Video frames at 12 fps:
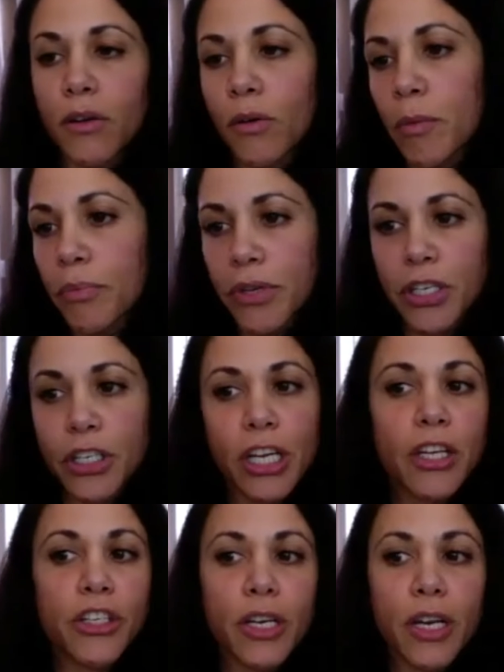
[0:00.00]

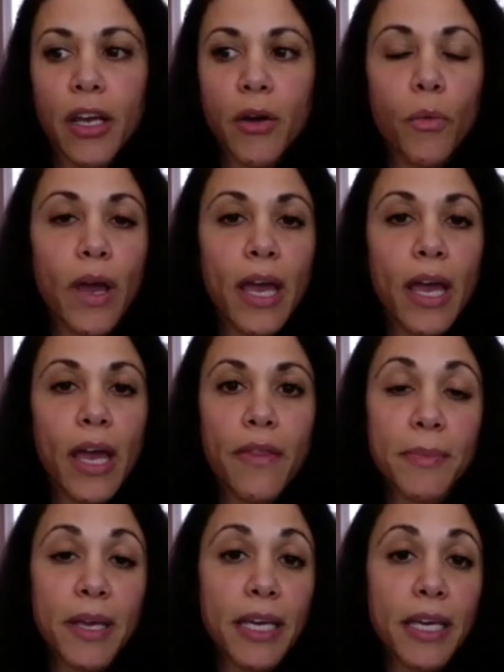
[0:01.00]
appreciation in a way
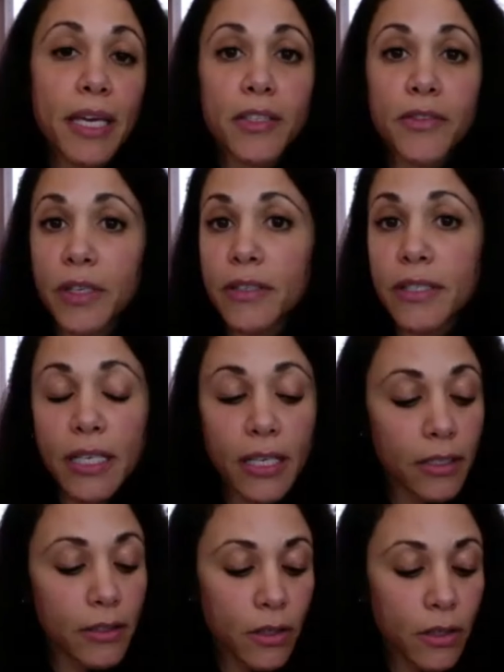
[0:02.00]
that's making us feel seen.